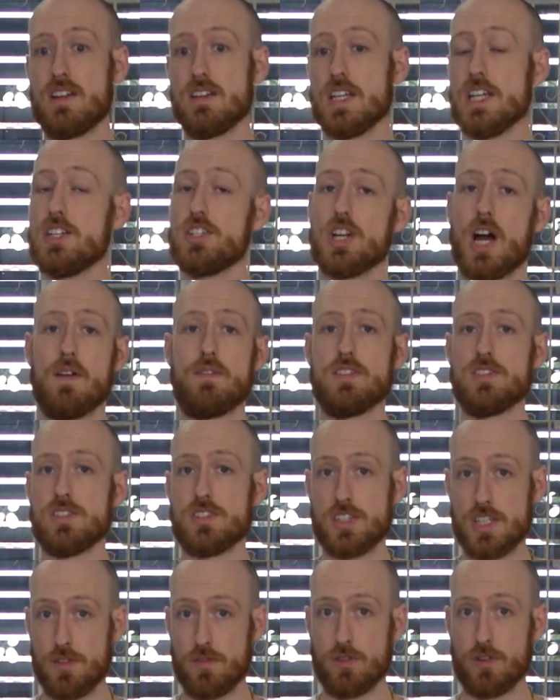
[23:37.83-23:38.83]
and each
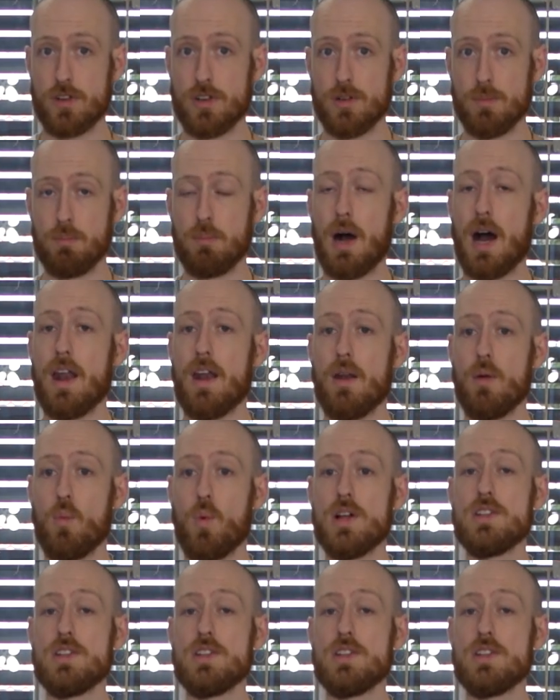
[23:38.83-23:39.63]
oven's different, but